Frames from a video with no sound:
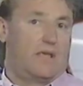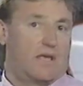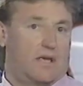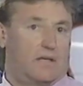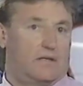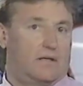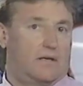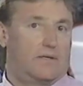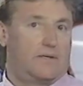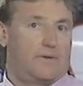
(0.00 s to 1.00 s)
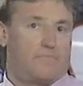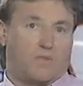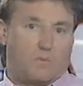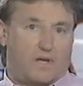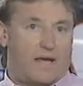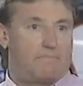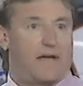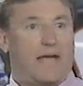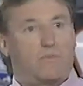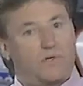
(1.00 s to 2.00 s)
And we got
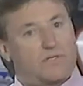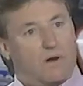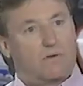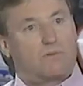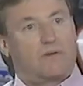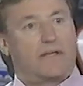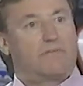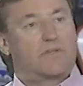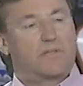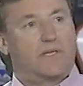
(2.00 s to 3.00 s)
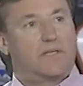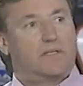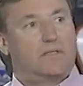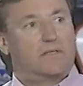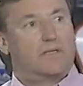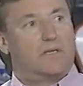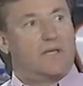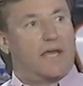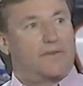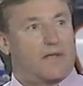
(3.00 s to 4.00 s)
back and we talked about everything. And
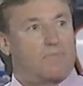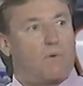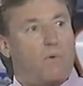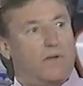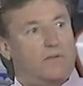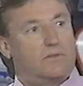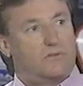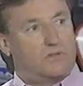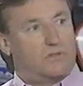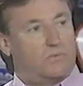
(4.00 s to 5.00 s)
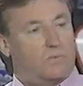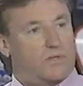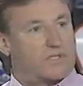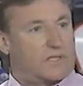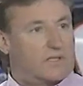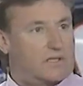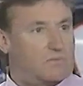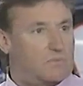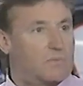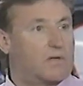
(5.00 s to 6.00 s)
at that point, we seen that
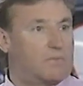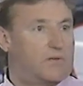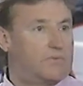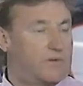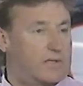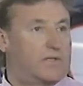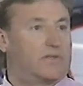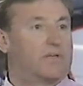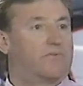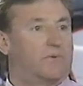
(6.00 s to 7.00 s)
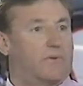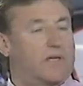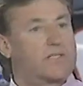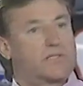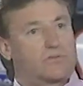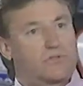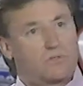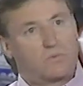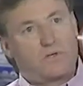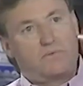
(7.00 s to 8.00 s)
we were going to be running a different race. So
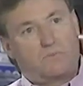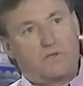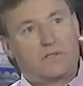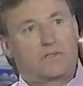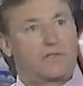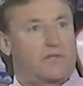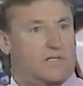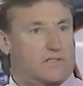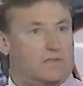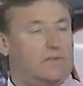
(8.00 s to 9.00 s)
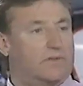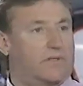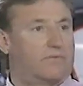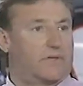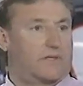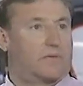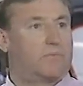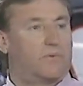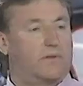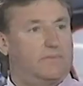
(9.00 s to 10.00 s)
sure, we looked at things a little different at that
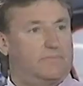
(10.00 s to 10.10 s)
point.